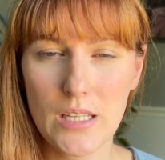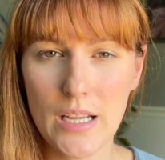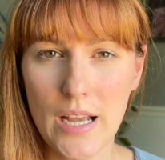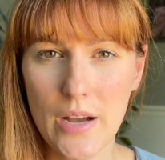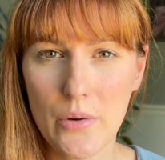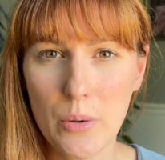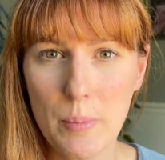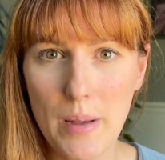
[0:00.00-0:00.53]

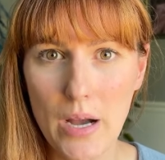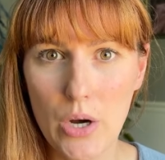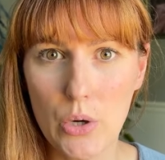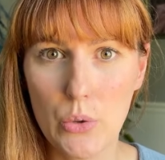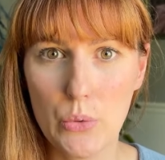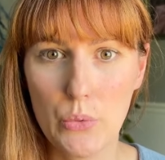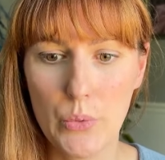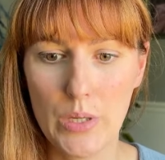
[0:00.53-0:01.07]
How
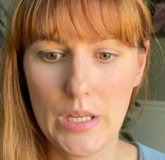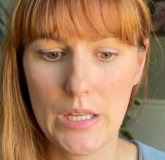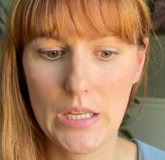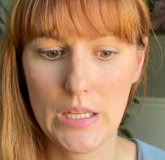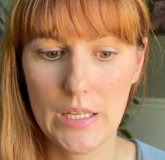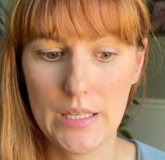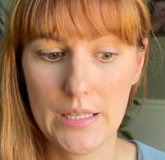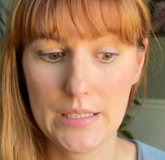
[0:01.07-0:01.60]
about
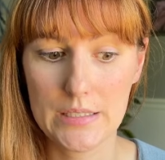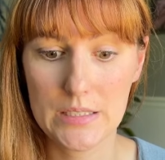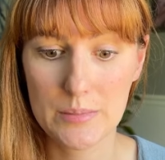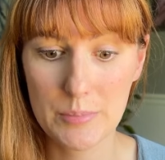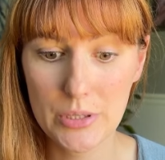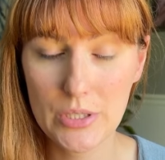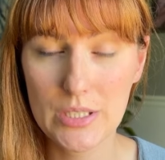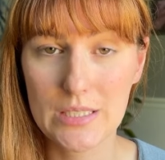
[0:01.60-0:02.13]
we
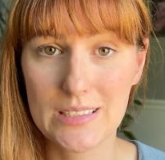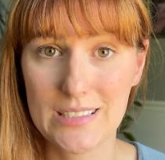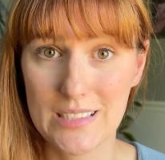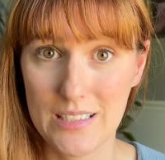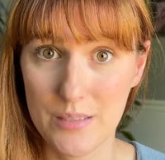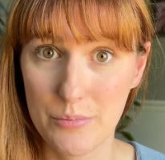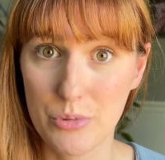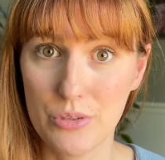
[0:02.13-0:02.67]
experience
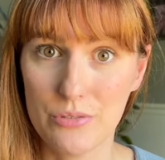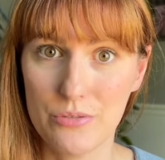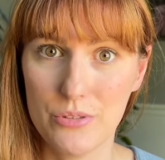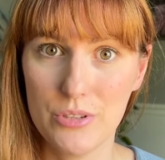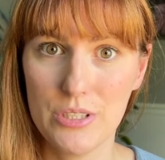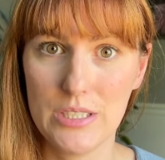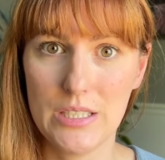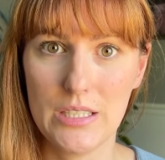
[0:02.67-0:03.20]
it more
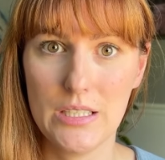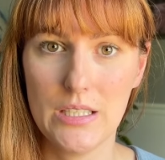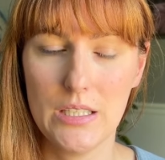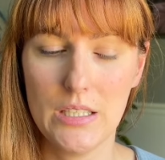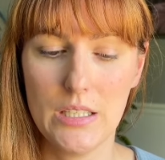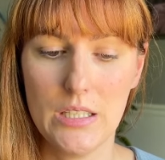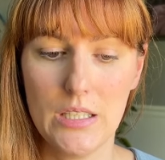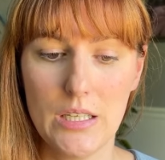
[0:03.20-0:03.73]
fully
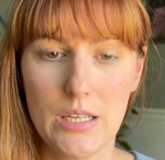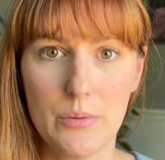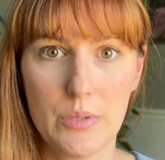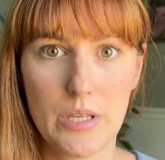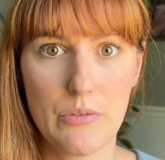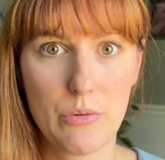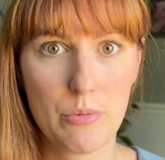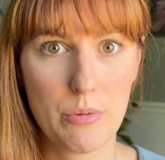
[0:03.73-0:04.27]
and we
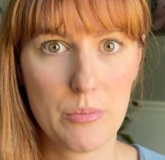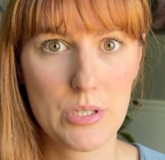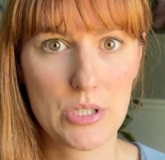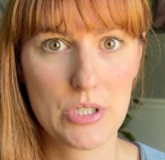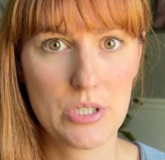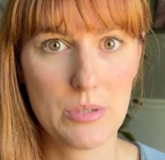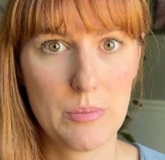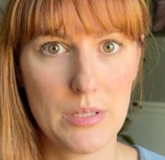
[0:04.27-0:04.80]
give it
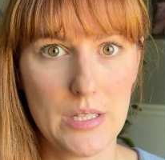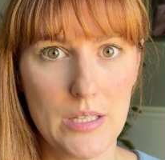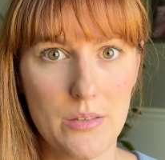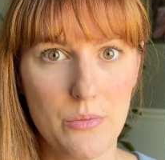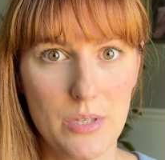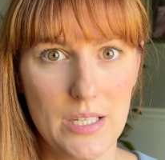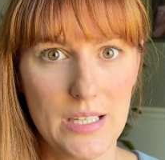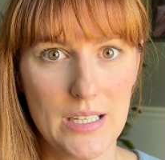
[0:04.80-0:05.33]
permission to be
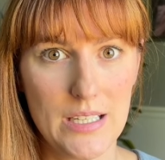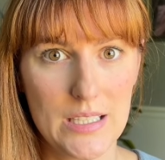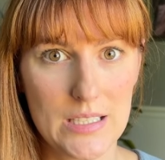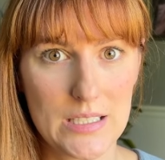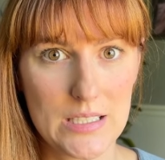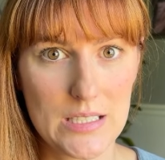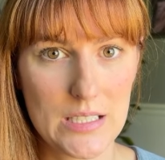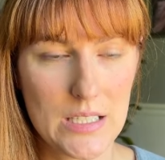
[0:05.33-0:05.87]
what it
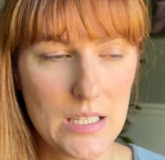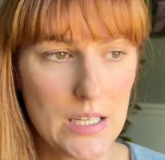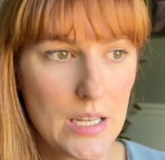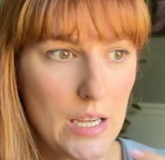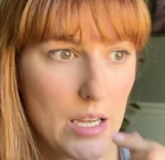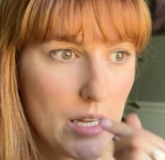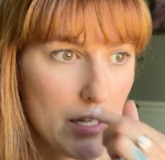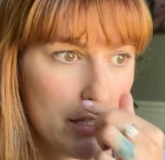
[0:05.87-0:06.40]
is?
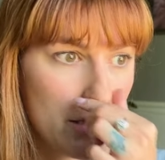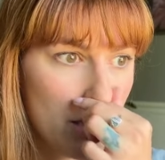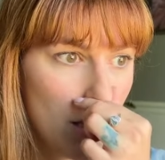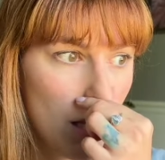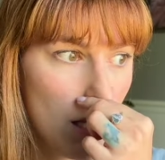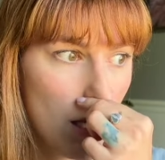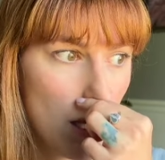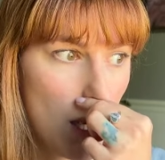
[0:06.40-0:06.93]
And
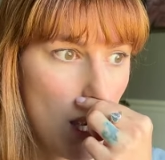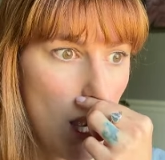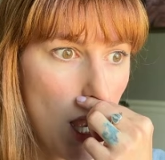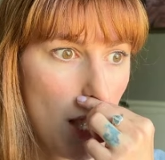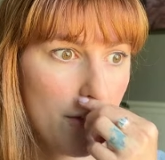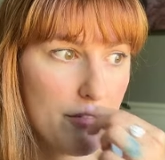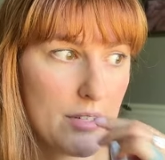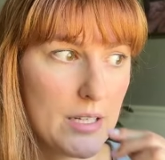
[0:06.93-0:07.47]

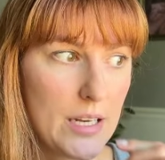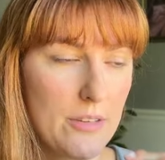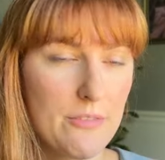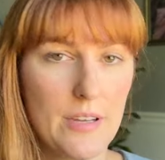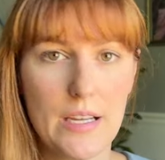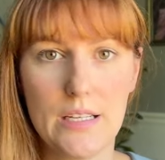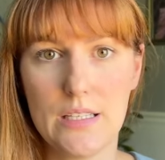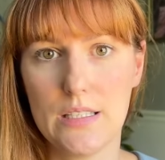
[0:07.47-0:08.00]
often I
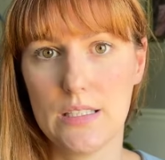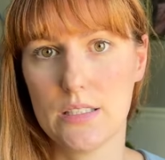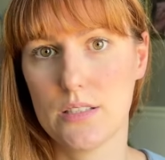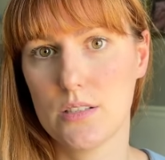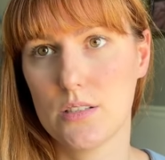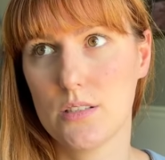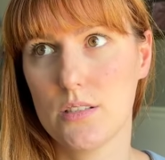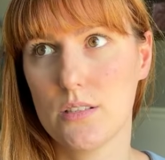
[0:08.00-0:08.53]
find in
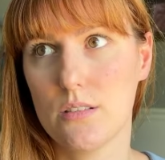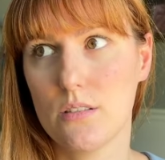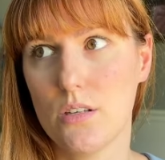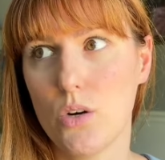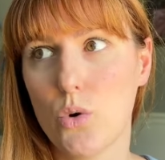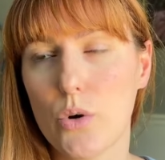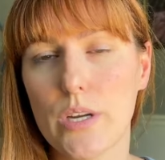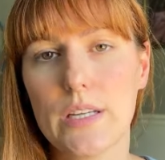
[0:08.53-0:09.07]
this
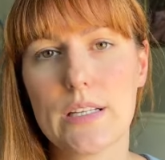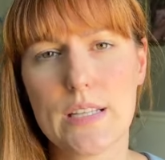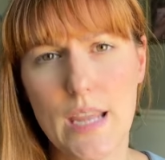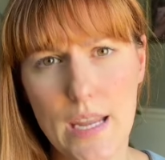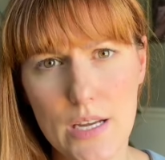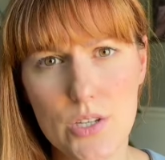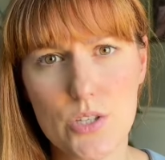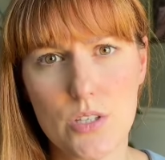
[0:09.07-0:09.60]

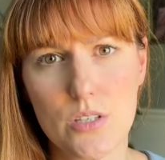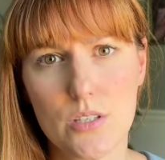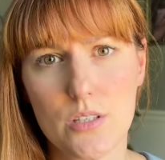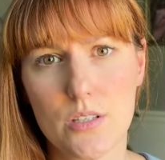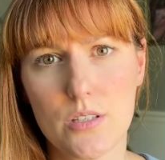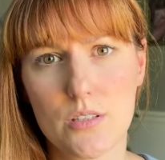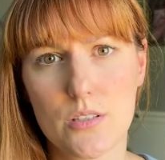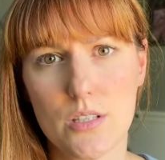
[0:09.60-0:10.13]
orientation
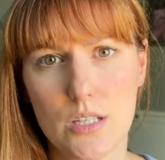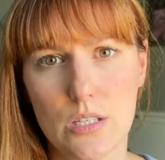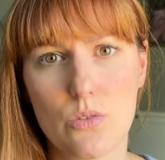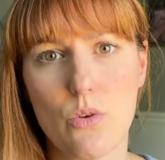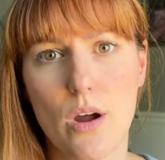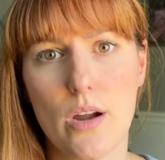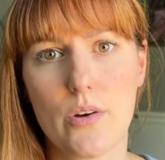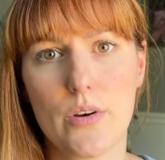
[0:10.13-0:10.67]
to
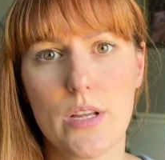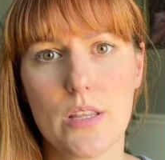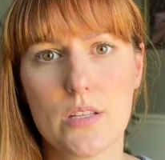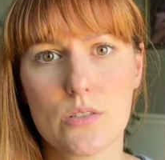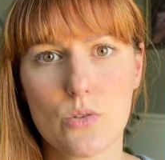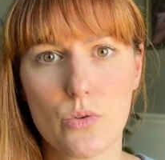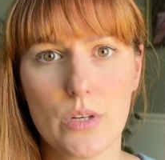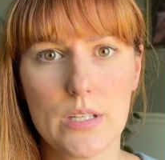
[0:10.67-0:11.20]
inquiry,
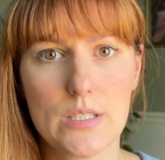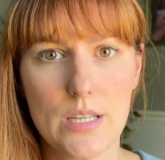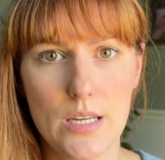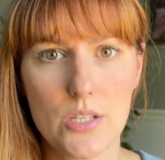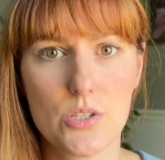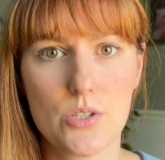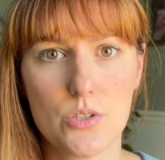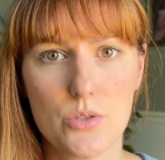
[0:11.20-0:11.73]
this
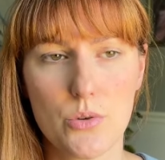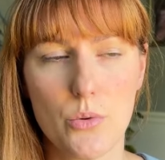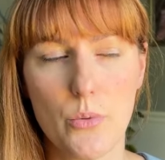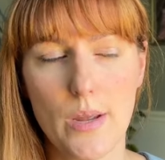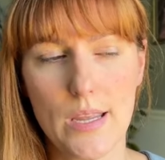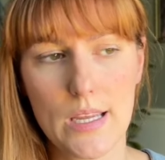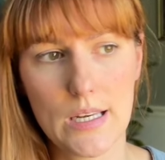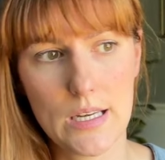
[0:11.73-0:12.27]
orientation to
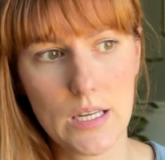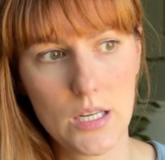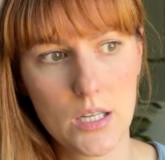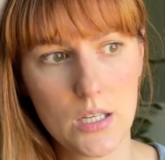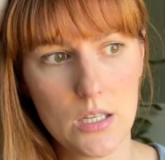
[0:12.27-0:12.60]
awakening,